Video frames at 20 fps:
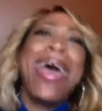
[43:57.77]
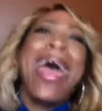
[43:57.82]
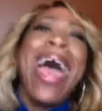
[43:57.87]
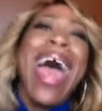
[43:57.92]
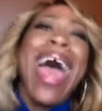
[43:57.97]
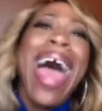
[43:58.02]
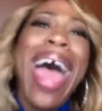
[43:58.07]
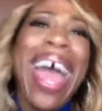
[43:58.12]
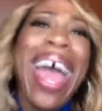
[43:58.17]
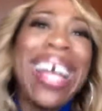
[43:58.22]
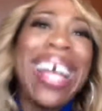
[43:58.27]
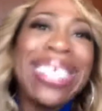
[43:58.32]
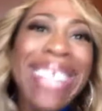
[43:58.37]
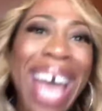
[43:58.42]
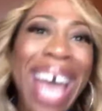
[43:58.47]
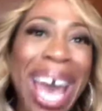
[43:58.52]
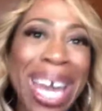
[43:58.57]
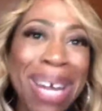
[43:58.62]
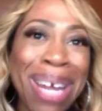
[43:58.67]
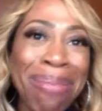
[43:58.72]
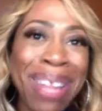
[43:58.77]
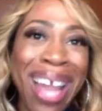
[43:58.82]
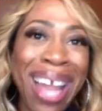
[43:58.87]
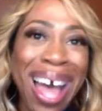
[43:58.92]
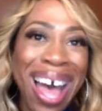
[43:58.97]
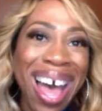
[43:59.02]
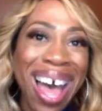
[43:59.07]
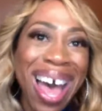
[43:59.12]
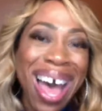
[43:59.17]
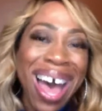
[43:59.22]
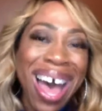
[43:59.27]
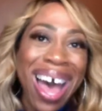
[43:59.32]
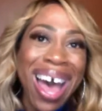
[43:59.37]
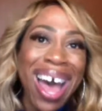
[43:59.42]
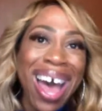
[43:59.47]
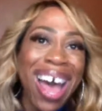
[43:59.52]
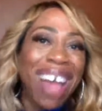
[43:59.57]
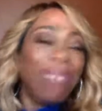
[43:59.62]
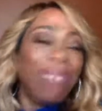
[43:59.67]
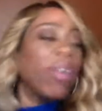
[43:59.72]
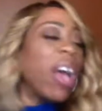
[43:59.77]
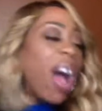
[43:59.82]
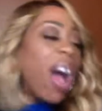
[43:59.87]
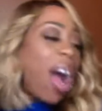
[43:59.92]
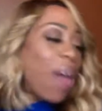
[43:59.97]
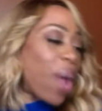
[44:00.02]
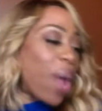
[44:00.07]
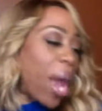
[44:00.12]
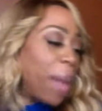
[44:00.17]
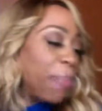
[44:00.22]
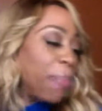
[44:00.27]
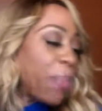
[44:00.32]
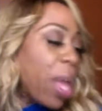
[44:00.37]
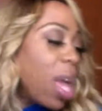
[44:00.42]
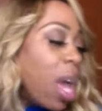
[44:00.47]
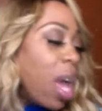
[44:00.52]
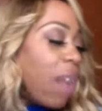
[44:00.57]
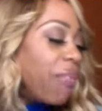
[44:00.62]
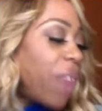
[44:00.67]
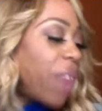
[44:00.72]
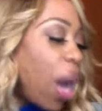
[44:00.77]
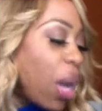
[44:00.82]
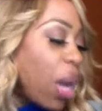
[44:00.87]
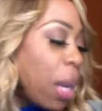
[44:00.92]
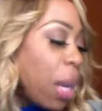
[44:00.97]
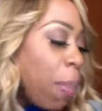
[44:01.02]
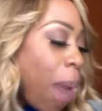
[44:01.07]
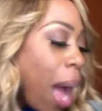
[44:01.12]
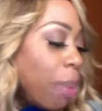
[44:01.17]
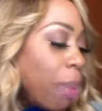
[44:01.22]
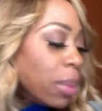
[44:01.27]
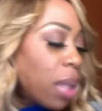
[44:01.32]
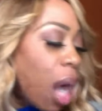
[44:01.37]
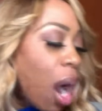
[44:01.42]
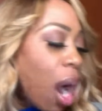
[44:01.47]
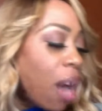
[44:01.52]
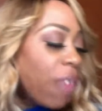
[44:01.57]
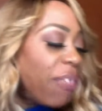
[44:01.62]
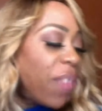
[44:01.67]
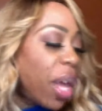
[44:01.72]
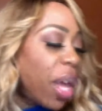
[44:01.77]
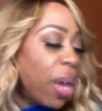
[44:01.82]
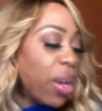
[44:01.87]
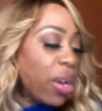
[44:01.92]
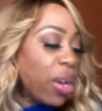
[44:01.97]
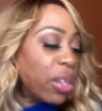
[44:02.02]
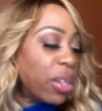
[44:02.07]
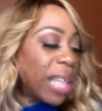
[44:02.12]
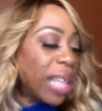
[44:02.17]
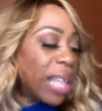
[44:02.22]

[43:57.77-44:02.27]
Hey, Tatum love. All right. Voting problems aren't failures. They